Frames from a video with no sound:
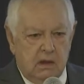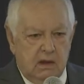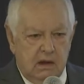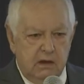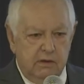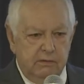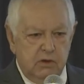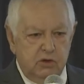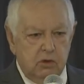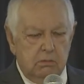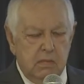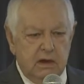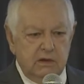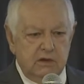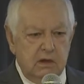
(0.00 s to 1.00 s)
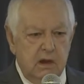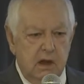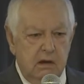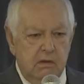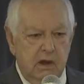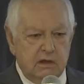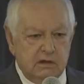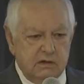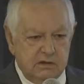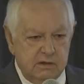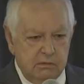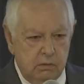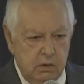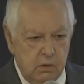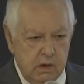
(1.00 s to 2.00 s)
individual managing directors
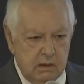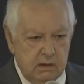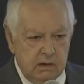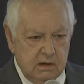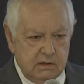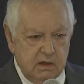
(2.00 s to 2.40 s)
that we weren't there